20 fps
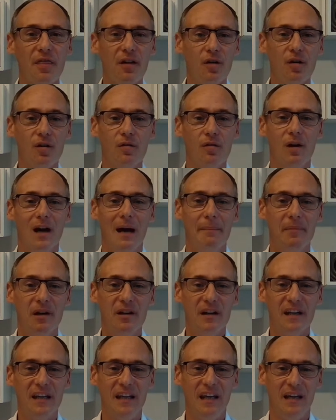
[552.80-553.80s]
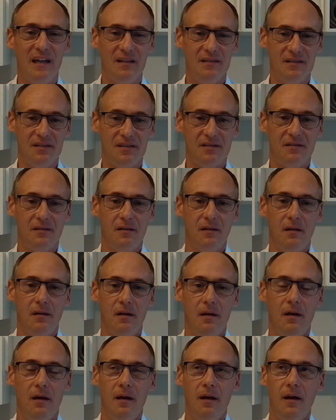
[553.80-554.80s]
though Americans,
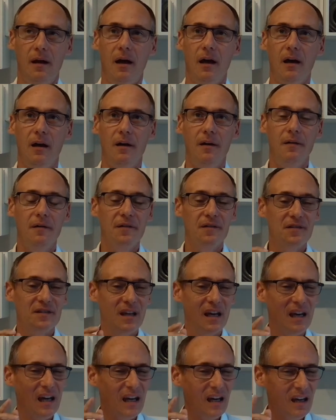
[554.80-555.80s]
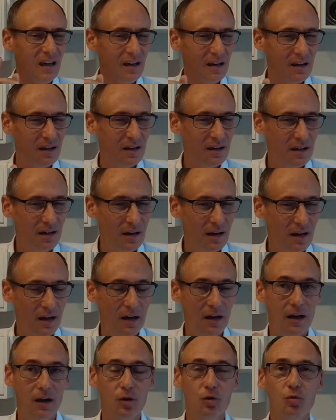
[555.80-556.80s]
they
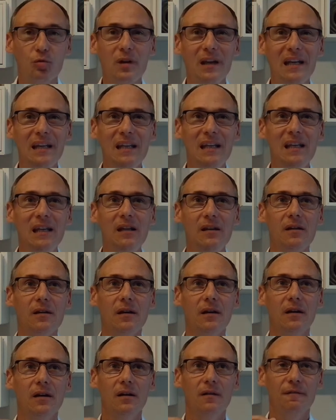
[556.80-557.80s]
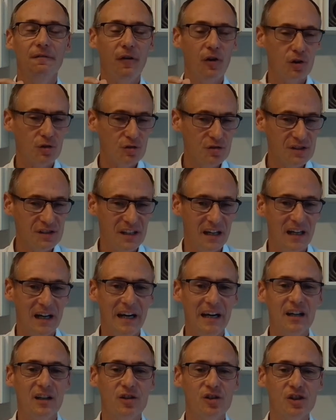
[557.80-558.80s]
really focus their
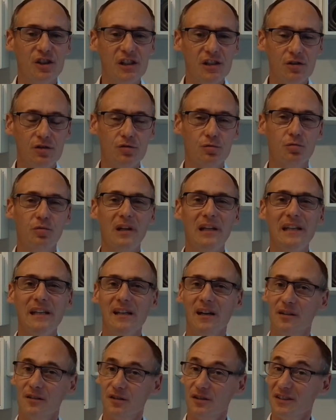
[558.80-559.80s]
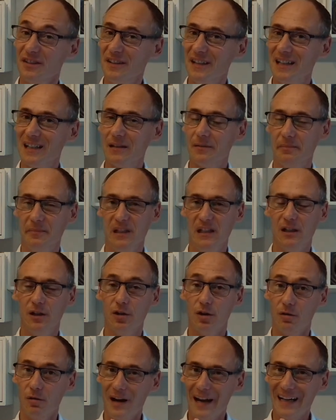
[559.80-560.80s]
energy to really understand me
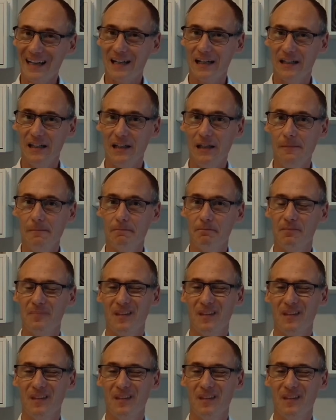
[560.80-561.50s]
correctly,